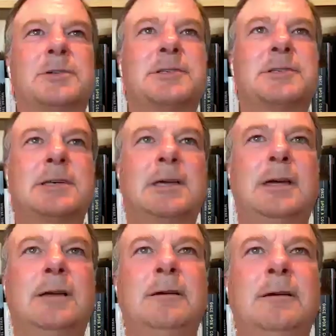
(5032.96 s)
And
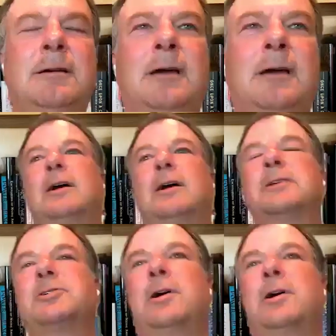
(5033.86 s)
we are
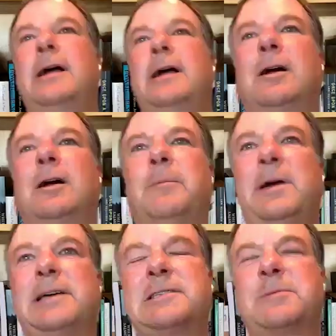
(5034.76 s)
trying our best to be
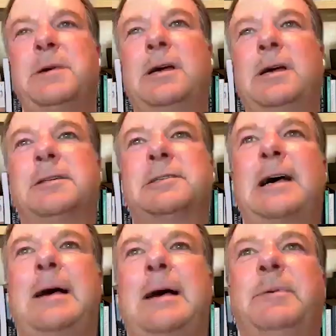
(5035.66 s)
on top of those
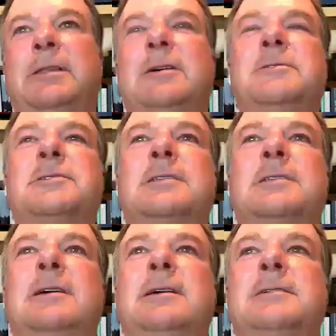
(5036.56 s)
things, so that
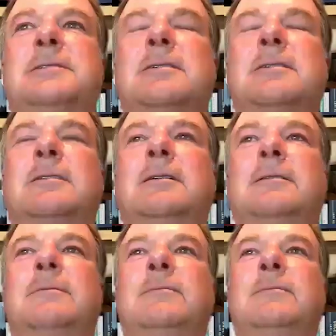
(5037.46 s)
I'm trying
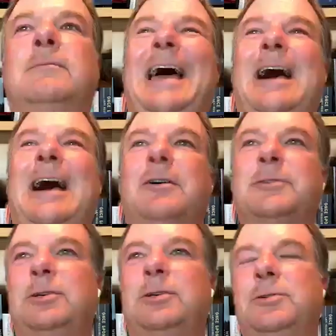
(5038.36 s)
to allow
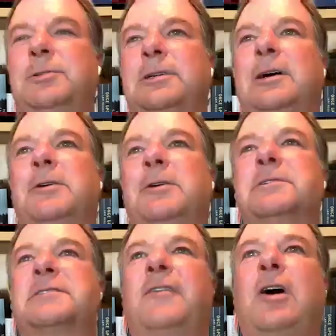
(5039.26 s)
you to go as far
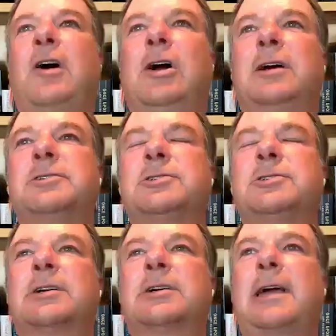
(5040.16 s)
as your county
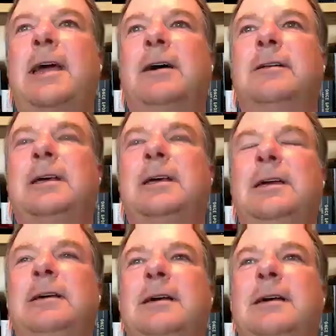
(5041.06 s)
has said you
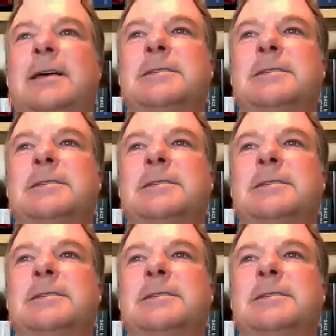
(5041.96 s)
can.